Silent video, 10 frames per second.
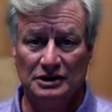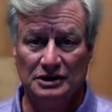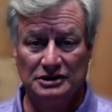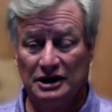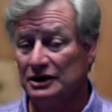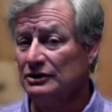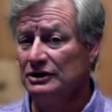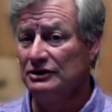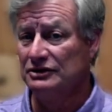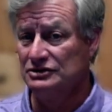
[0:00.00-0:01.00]
not
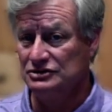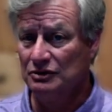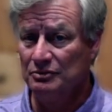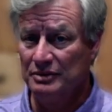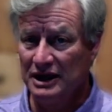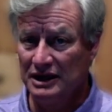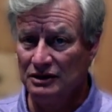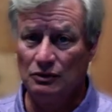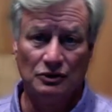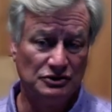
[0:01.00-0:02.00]
only the domain
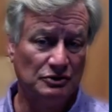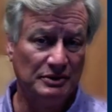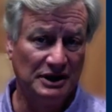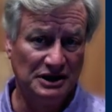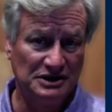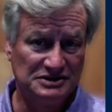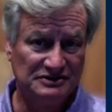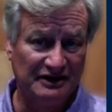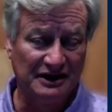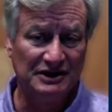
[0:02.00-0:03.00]
or domains
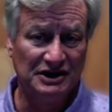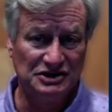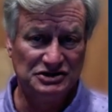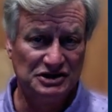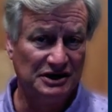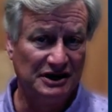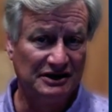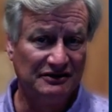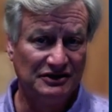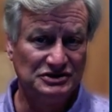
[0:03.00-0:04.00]
validation and
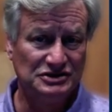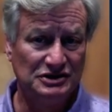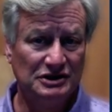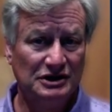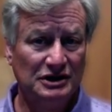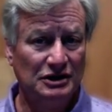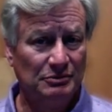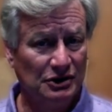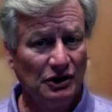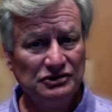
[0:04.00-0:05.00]
activation,
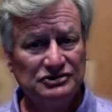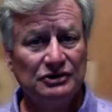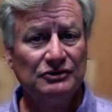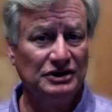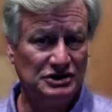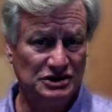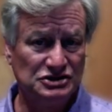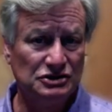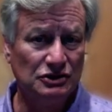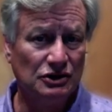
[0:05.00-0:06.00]
but also the
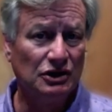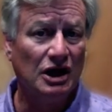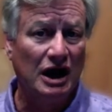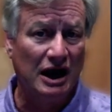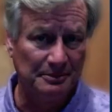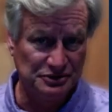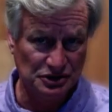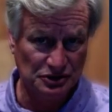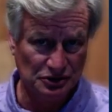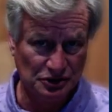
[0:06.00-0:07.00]
additional
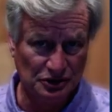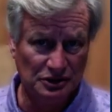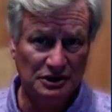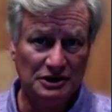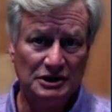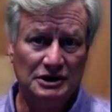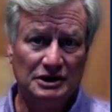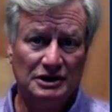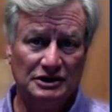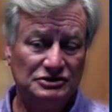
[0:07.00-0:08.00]
optional
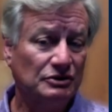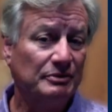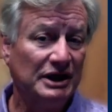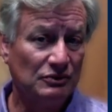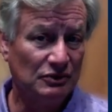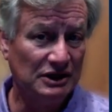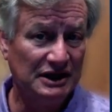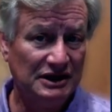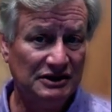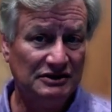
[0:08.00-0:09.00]
domain
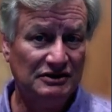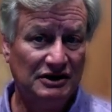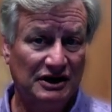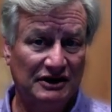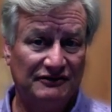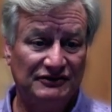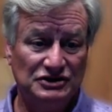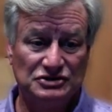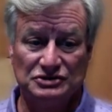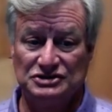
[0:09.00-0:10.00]
related
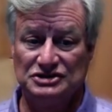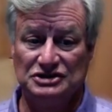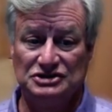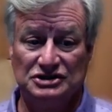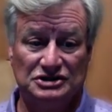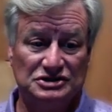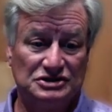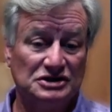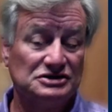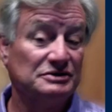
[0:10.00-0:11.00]
features such as
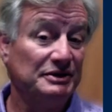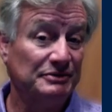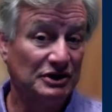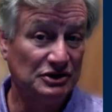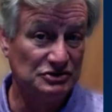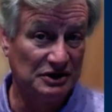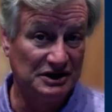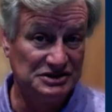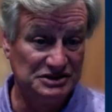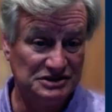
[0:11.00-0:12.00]
custom email
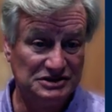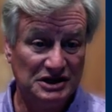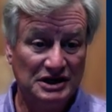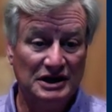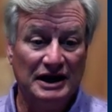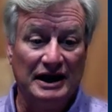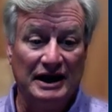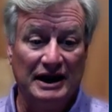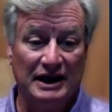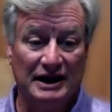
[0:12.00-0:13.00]
addresses
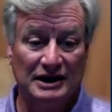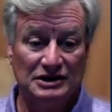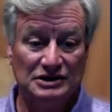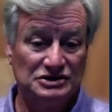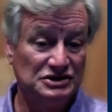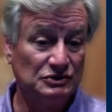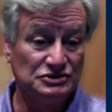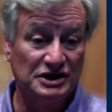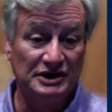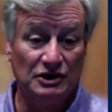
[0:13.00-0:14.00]
and a single
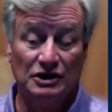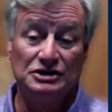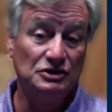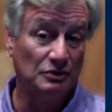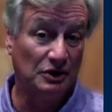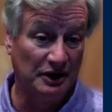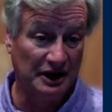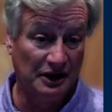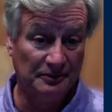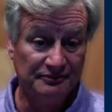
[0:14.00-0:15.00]
sign-on
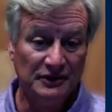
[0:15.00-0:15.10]
URL,